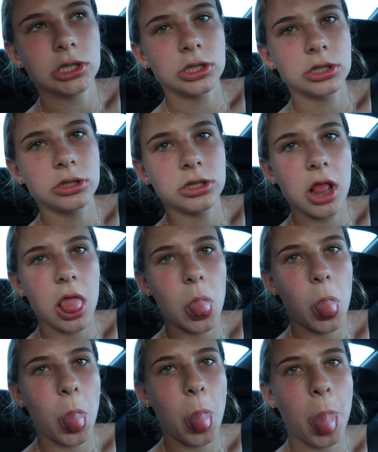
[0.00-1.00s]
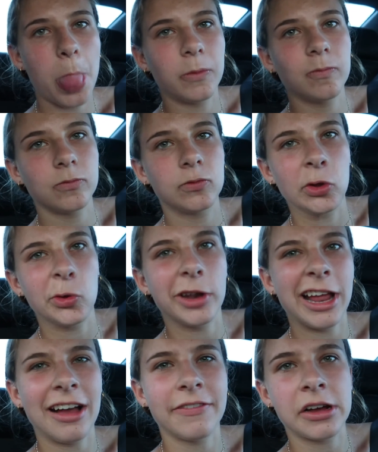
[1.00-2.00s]
How long a drive is it? Two
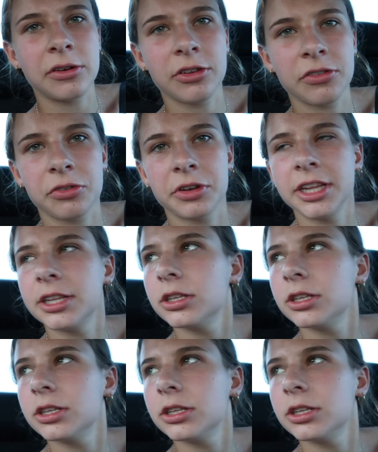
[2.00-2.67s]
and a half hours, three.